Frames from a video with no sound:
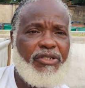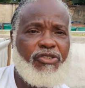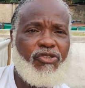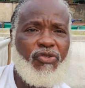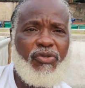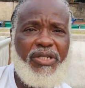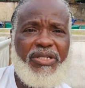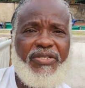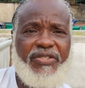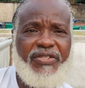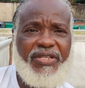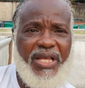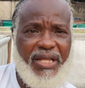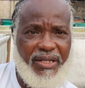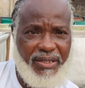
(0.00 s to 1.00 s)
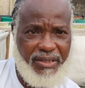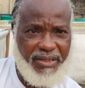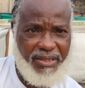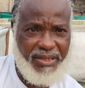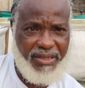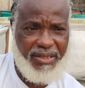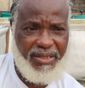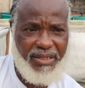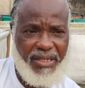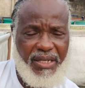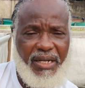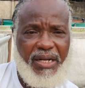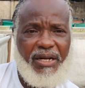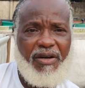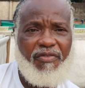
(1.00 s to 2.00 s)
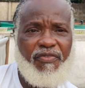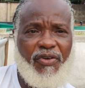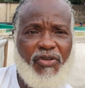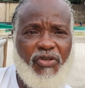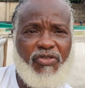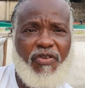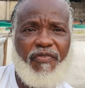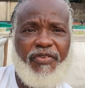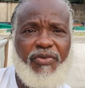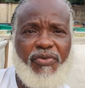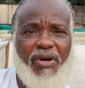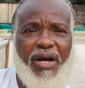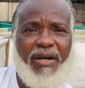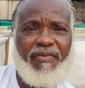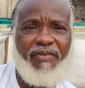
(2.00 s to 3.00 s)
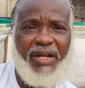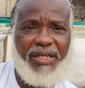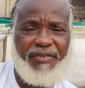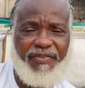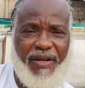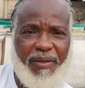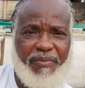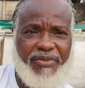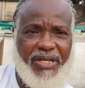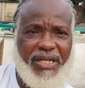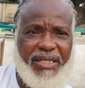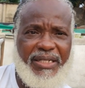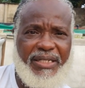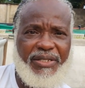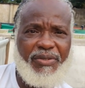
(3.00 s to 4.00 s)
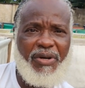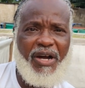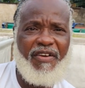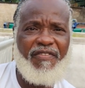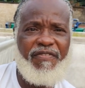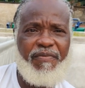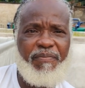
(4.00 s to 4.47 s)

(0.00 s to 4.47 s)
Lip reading: During sales, for those of you who have large farms and you have